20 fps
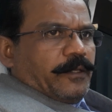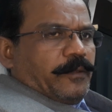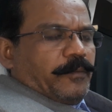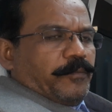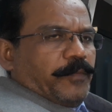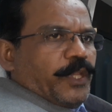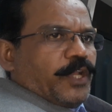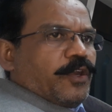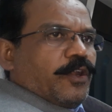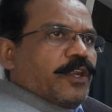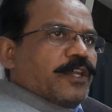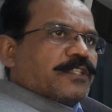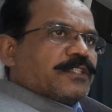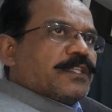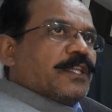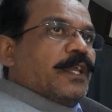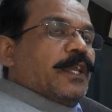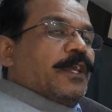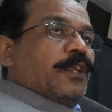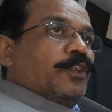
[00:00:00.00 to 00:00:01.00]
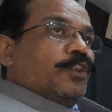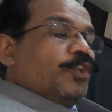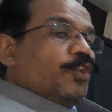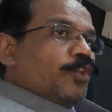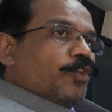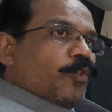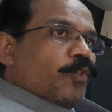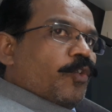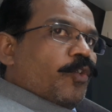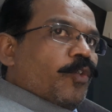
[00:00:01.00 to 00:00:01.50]
because
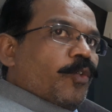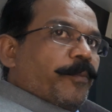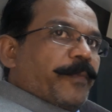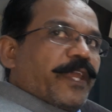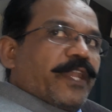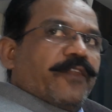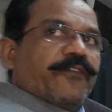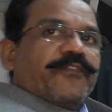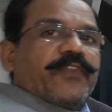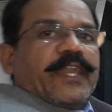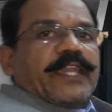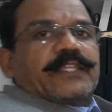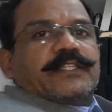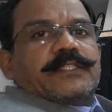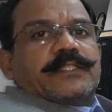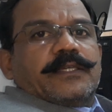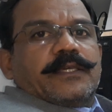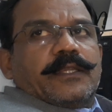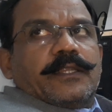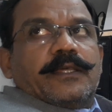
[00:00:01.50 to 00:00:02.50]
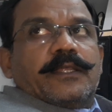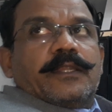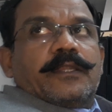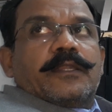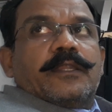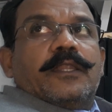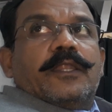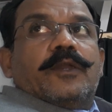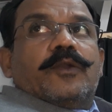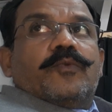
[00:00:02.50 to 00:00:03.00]
no
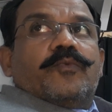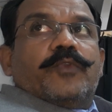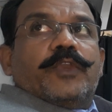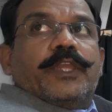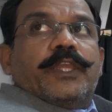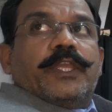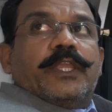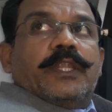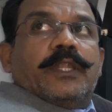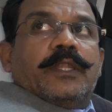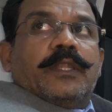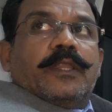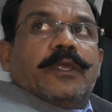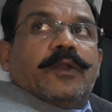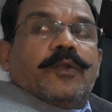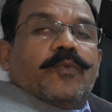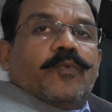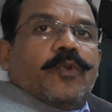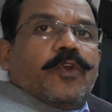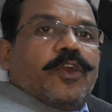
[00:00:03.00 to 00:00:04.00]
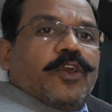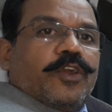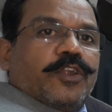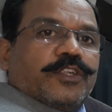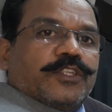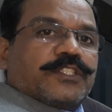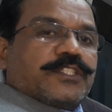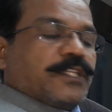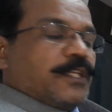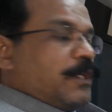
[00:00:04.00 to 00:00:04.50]
manufacturer will
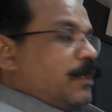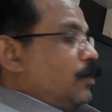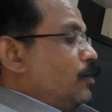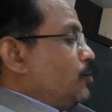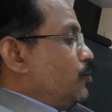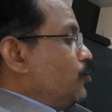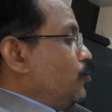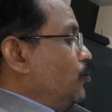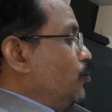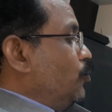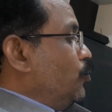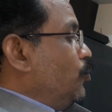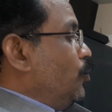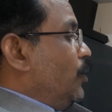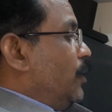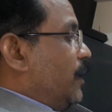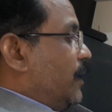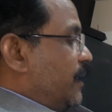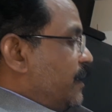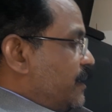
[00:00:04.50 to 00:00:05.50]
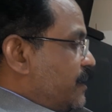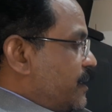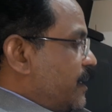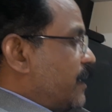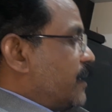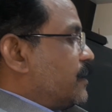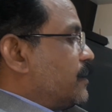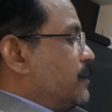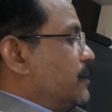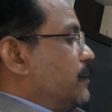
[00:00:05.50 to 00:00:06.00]
wants to
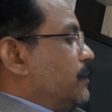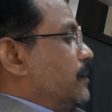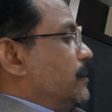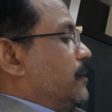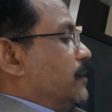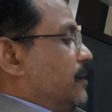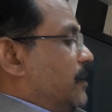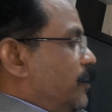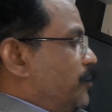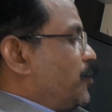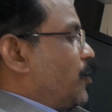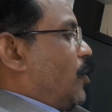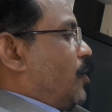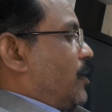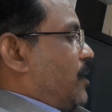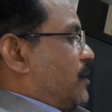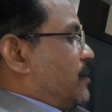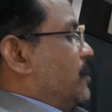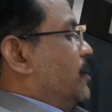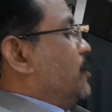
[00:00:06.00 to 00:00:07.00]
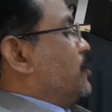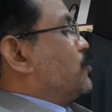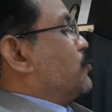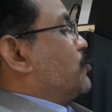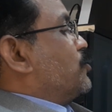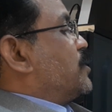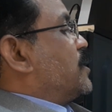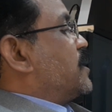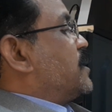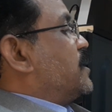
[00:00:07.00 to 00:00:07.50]
reject the product. So
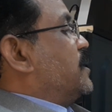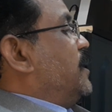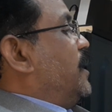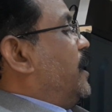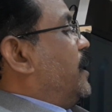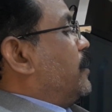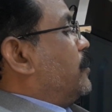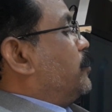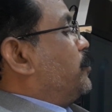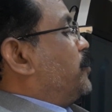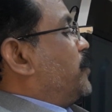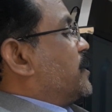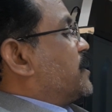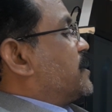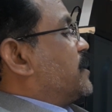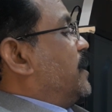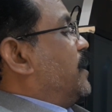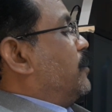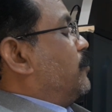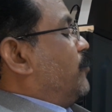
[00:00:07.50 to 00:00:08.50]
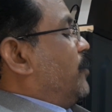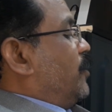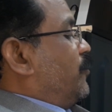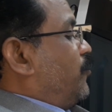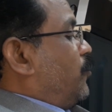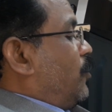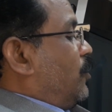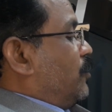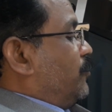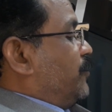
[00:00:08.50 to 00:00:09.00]
68% will
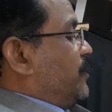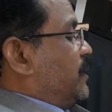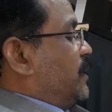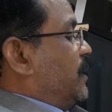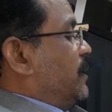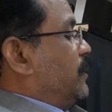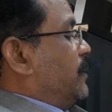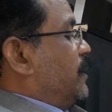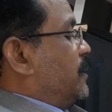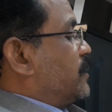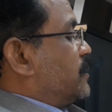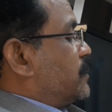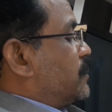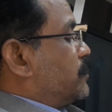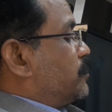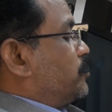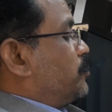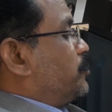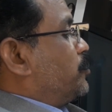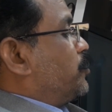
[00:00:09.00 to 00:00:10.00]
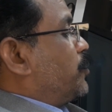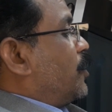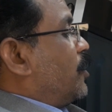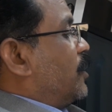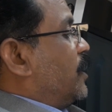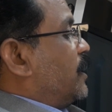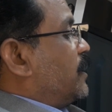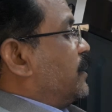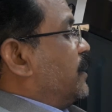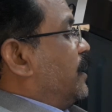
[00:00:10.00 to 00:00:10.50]
fall within this
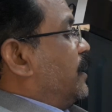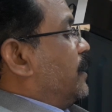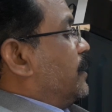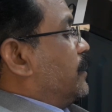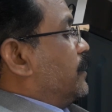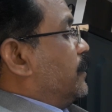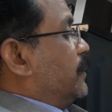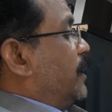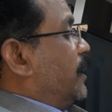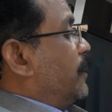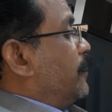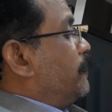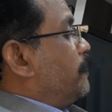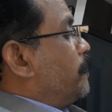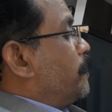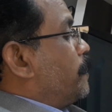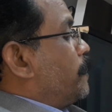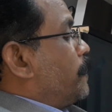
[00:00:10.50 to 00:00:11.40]
product. Then